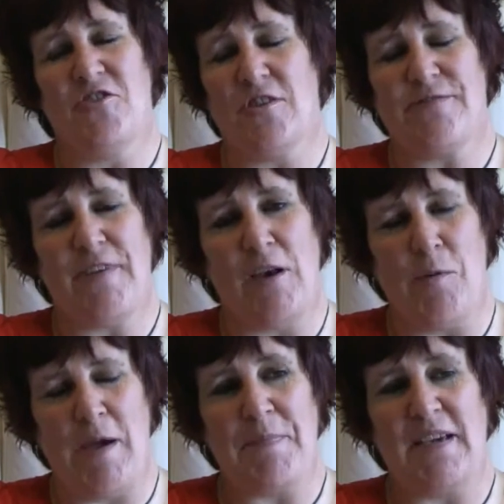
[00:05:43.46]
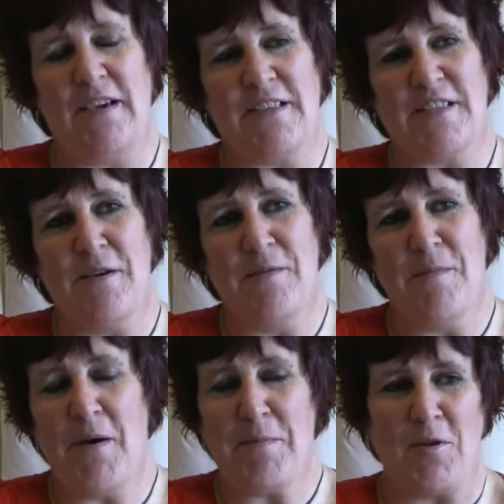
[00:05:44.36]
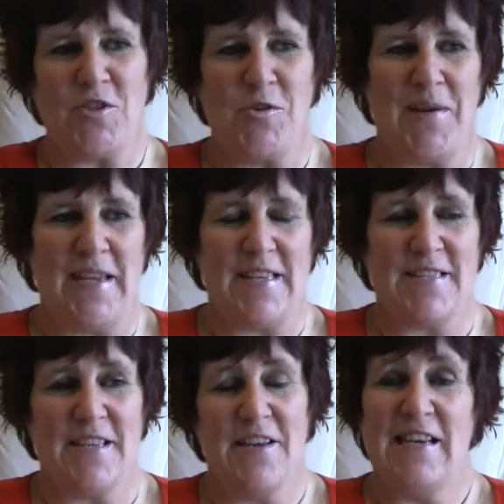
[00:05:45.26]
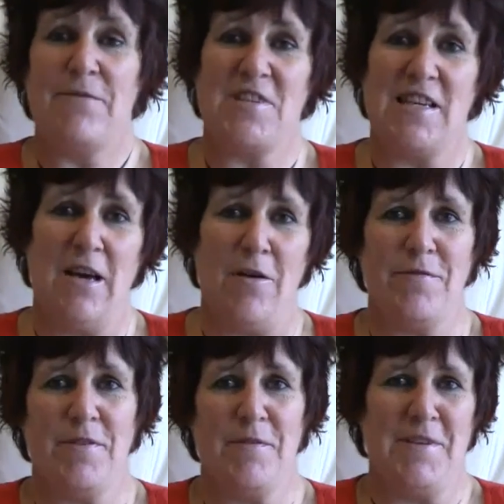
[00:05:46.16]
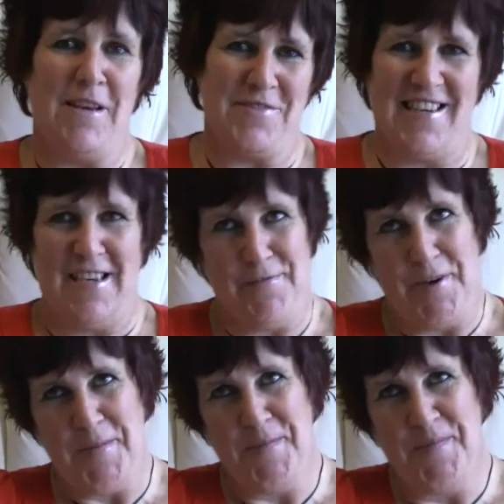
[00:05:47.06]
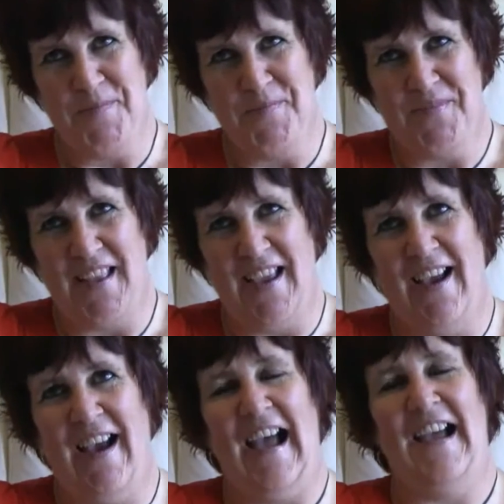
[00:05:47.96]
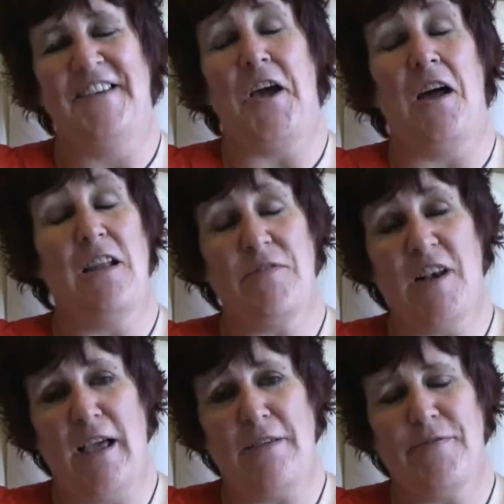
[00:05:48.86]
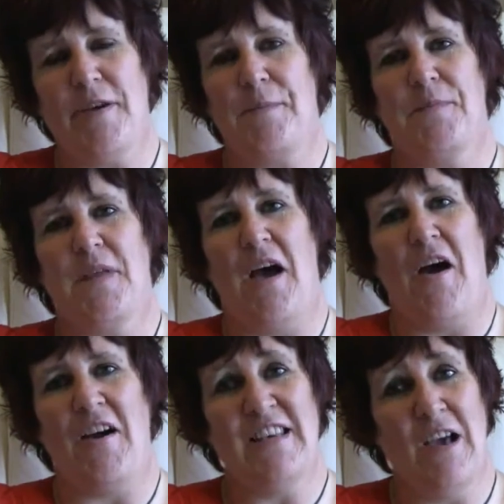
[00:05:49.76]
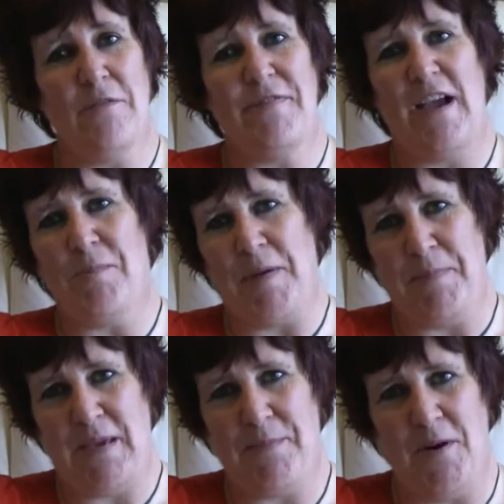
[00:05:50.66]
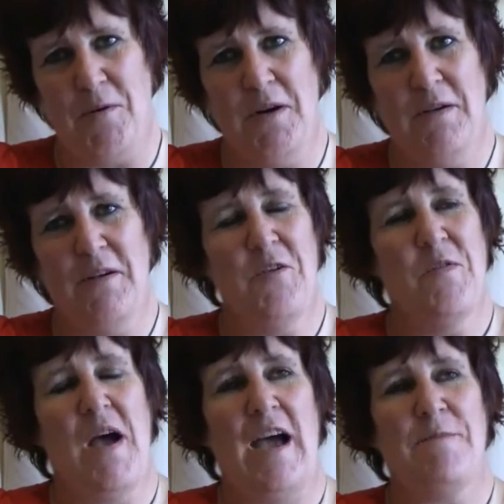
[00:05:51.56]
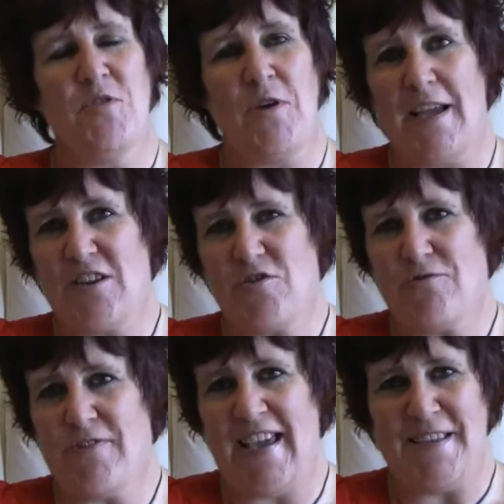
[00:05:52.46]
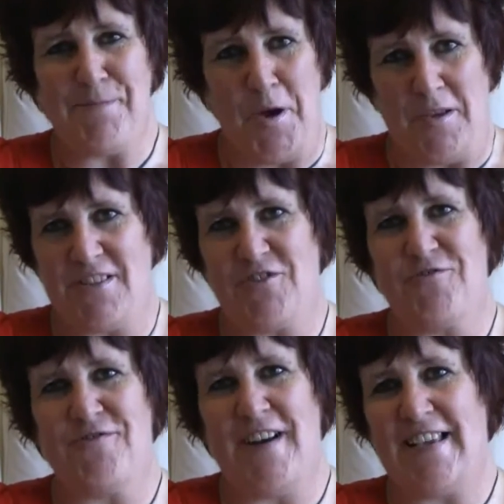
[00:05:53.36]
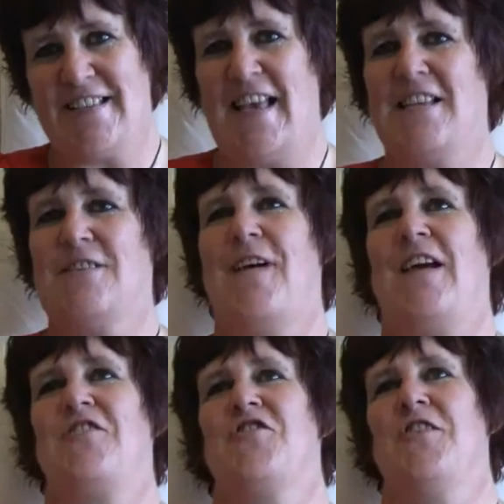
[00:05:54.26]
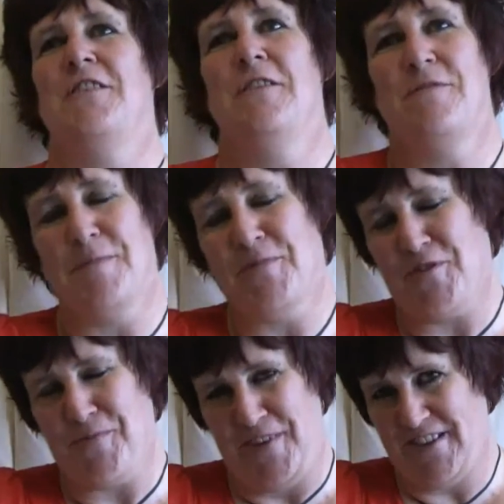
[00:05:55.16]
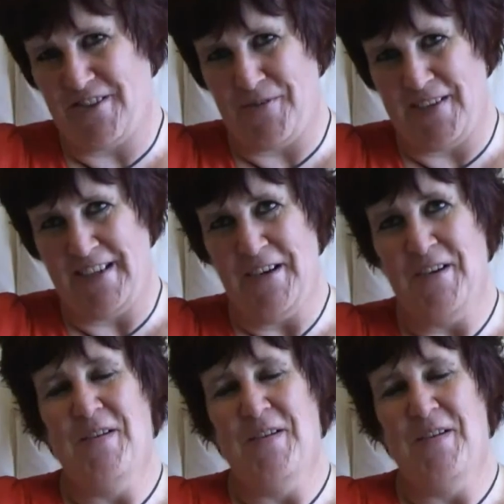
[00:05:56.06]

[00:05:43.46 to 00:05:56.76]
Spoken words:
just follow it, because my motto is live to love, love to live. And I love life. I love helping people. And you've got a great buzz, great satisfaction from doing what you're doing.